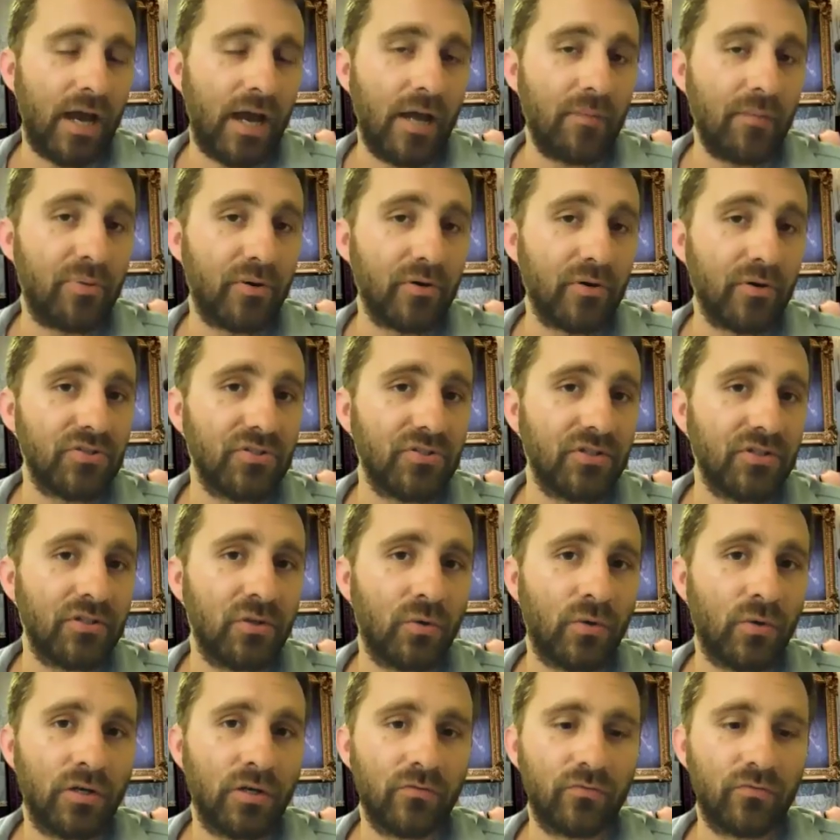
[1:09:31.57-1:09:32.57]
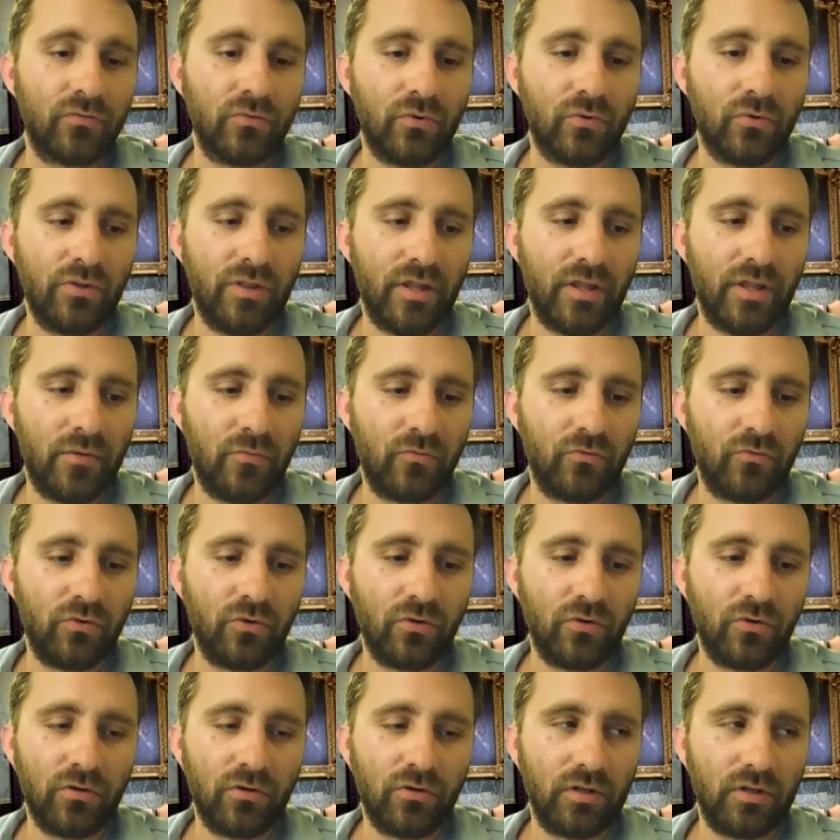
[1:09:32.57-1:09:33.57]
I personally don't want to
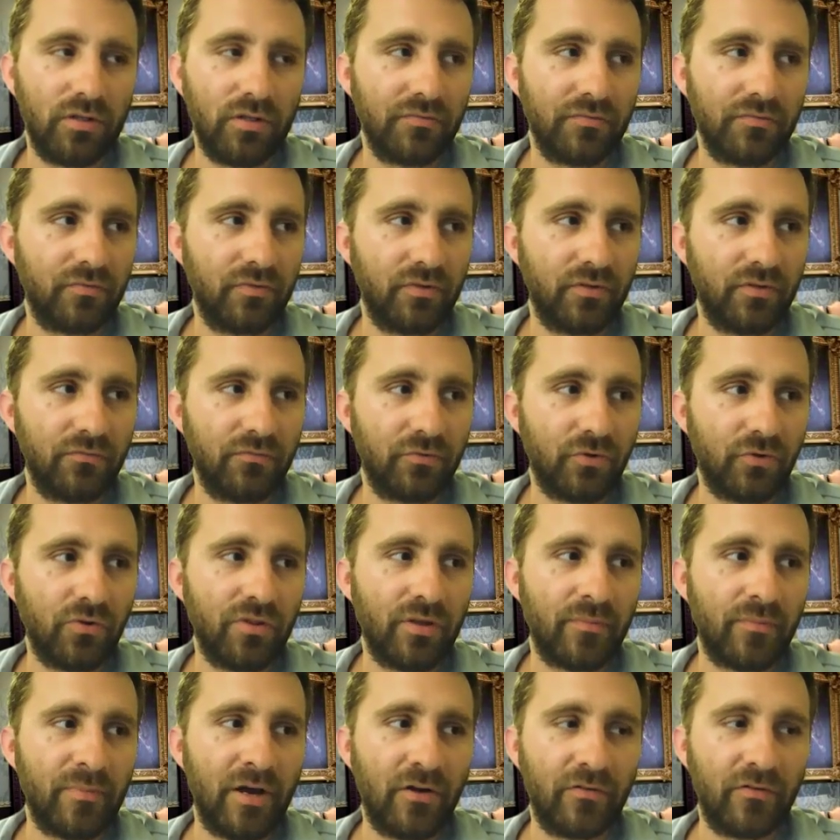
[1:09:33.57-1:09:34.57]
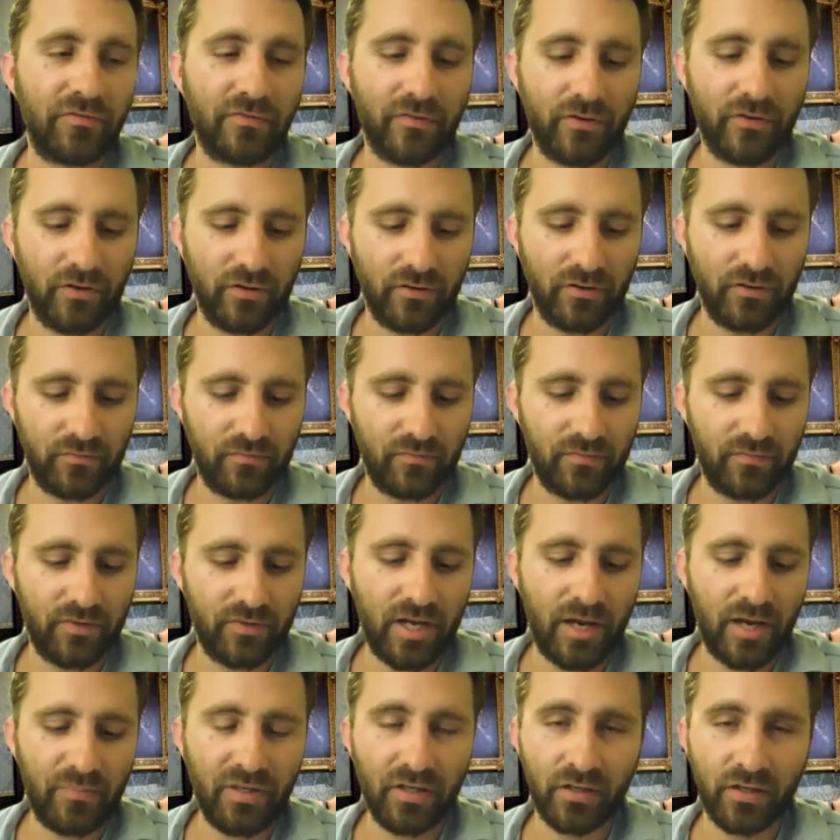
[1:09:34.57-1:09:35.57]
rule them out for
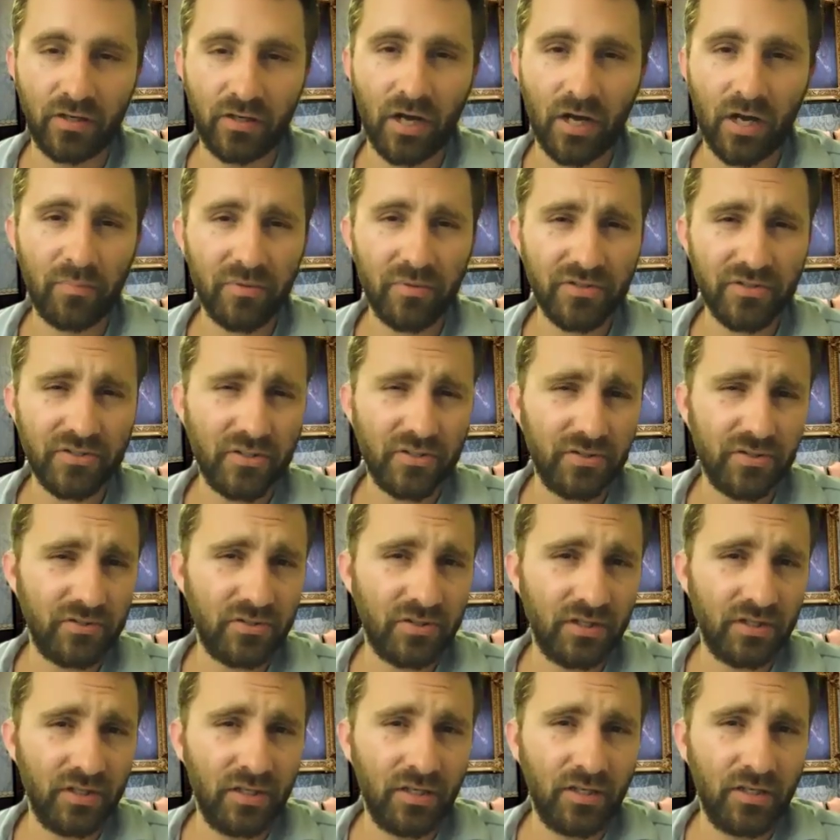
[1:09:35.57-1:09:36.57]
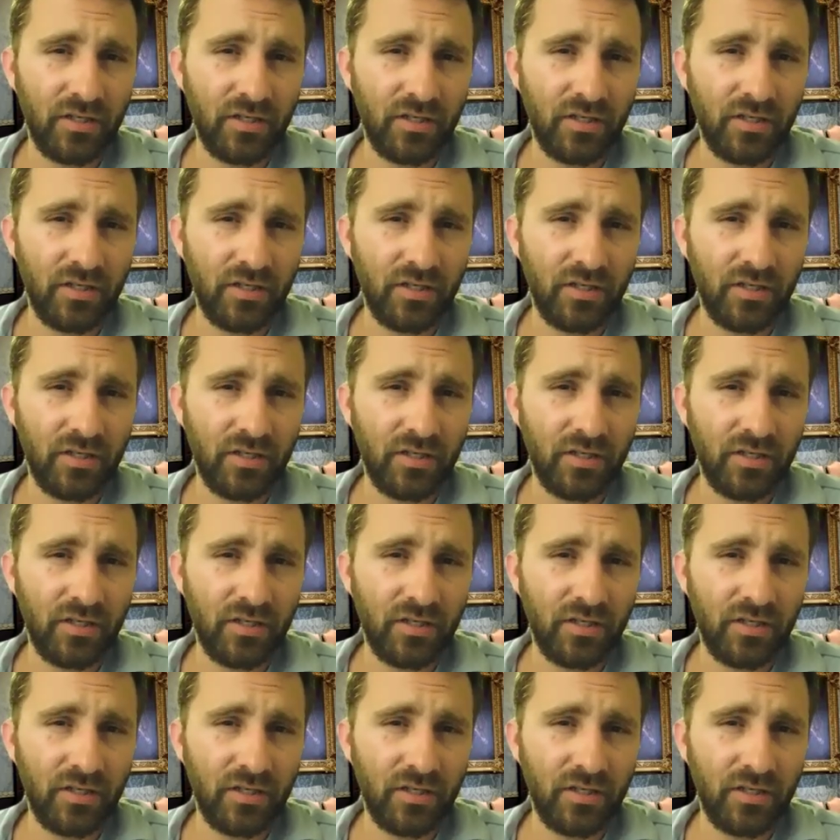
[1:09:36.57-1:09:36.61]
not being accomplices.